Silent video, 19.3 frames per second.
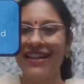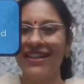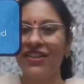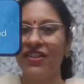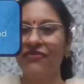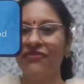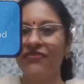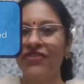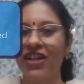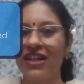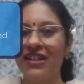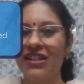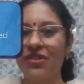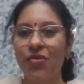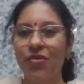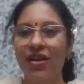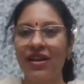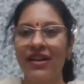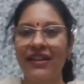The first
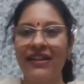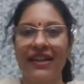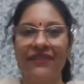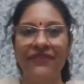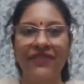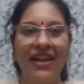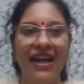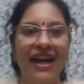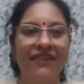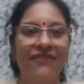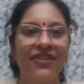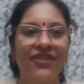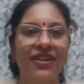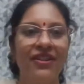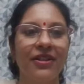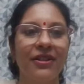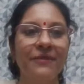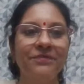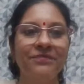word that we have
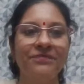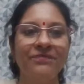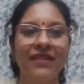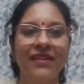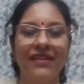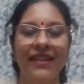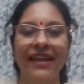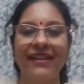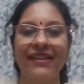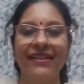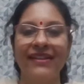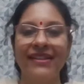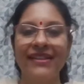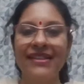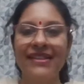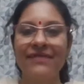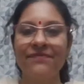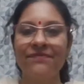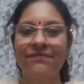here, there it
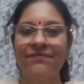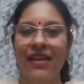is.